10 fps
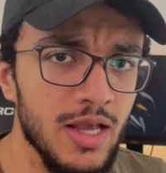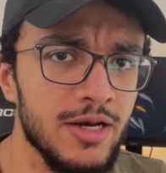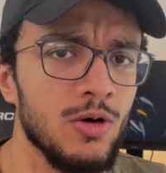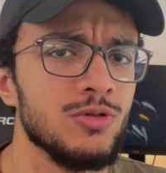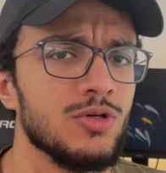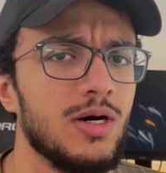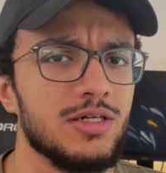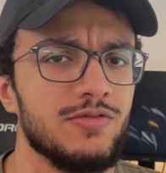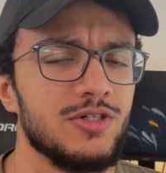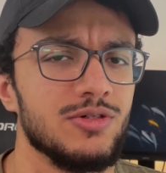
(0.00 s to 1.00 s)
and also
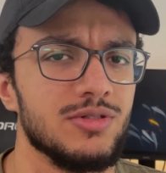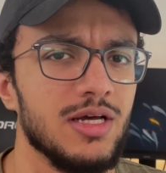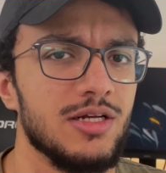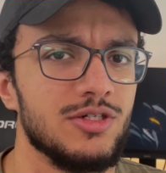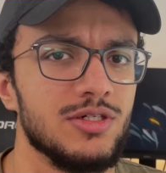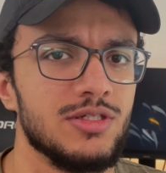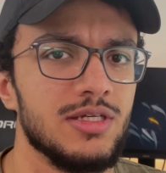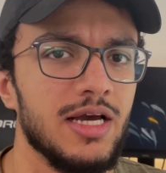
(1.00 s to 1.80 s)
artificial intelligence,